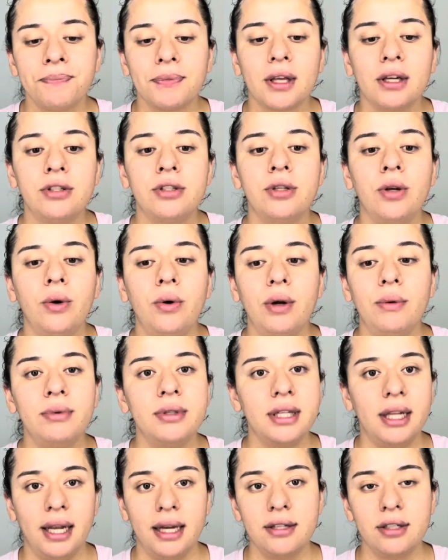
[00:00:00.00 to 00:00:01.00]
So it was
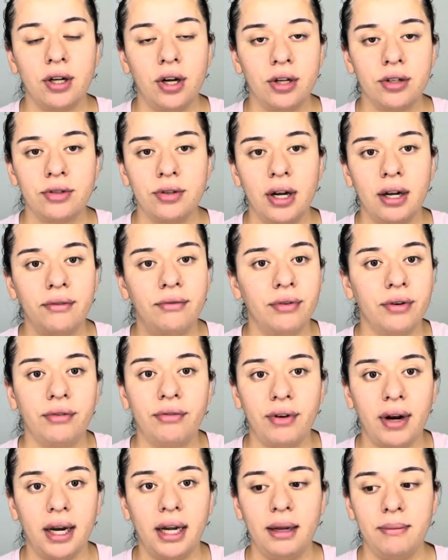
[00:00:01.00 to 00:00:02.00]
the last contract for
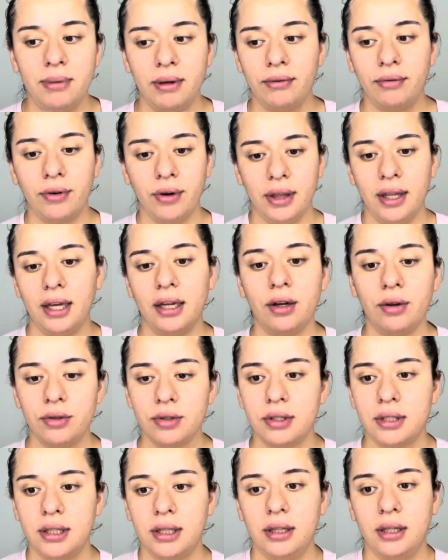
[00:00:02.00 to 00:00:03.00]
Friday before they
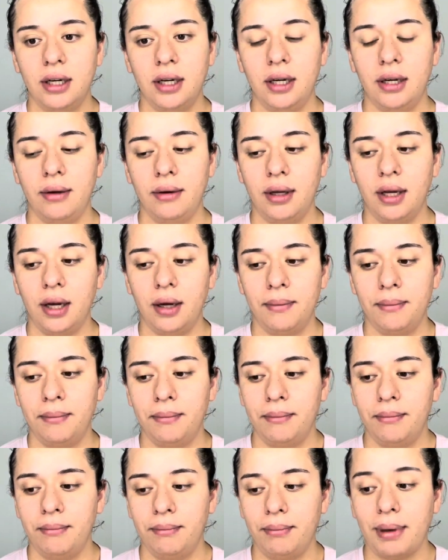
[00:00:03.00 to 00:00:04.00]
closed the
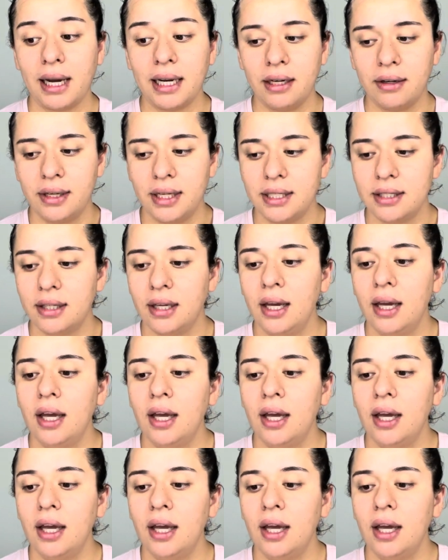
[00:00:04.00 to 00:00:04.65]
binaries.